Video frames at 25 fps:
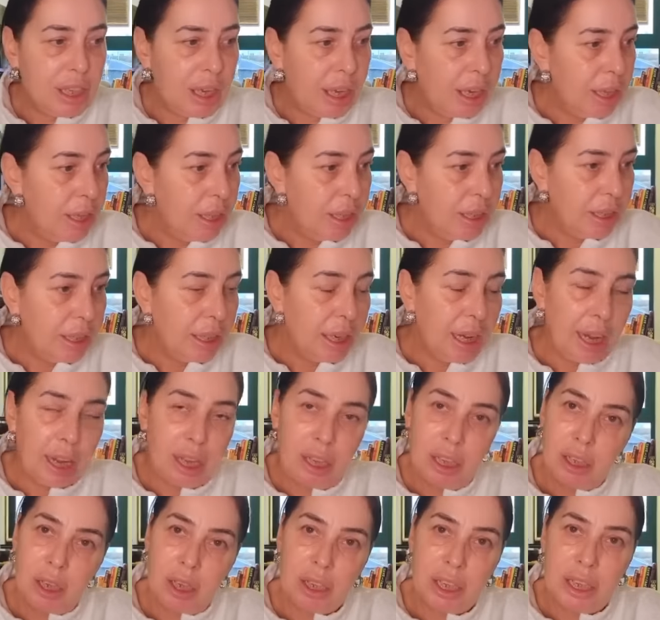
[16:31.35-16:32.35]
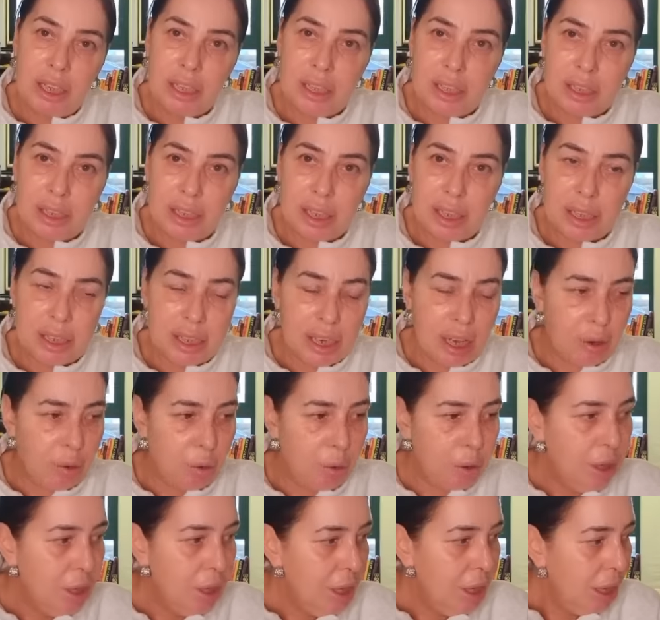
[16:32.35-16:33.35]
And yeah, I need to sit
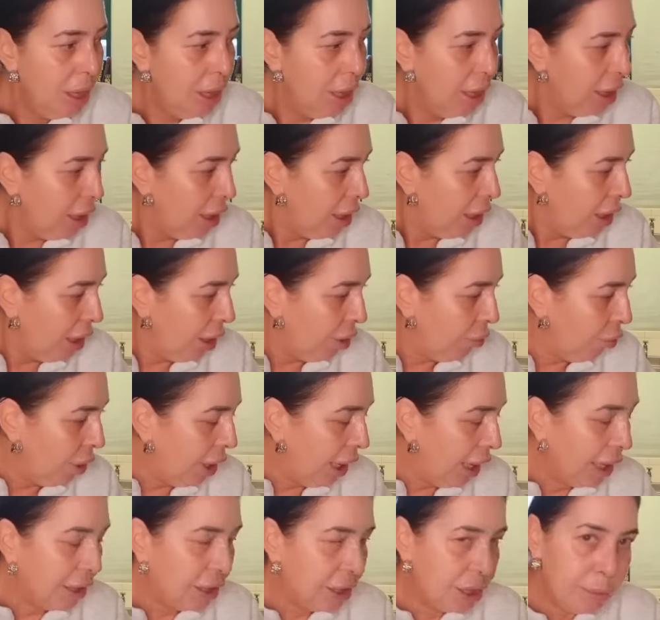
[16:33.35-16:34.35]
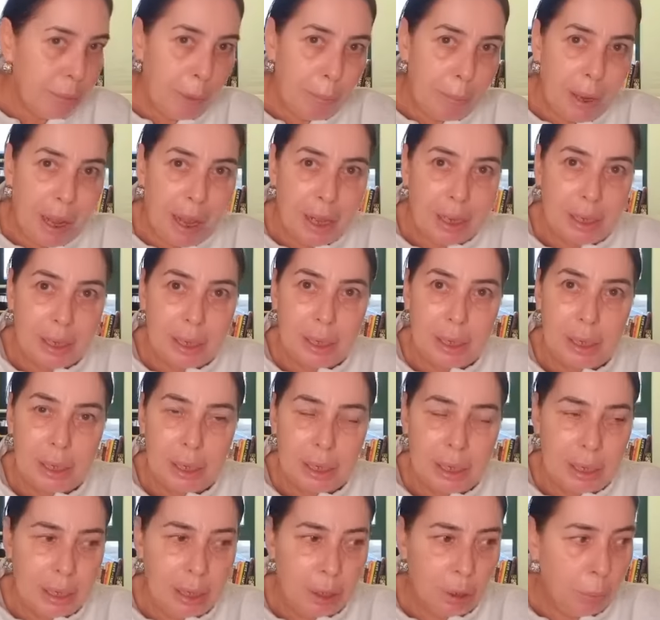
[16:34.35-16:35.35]
down and relax my back
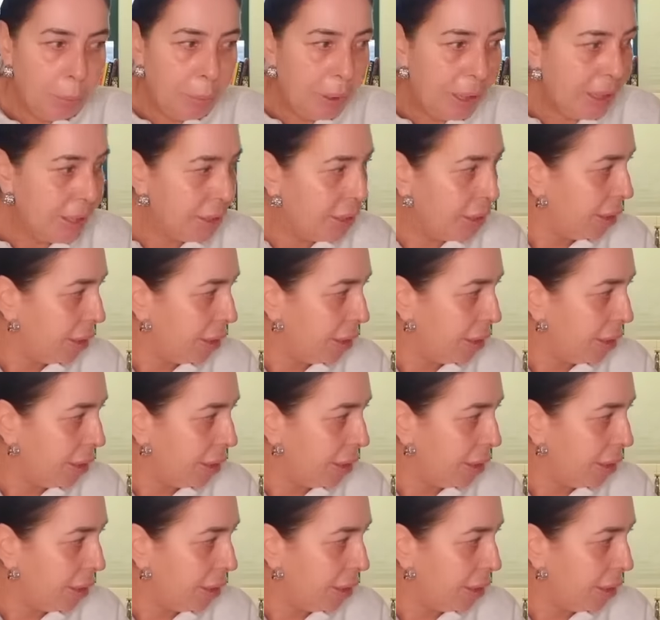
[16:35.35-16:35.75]
a little bit.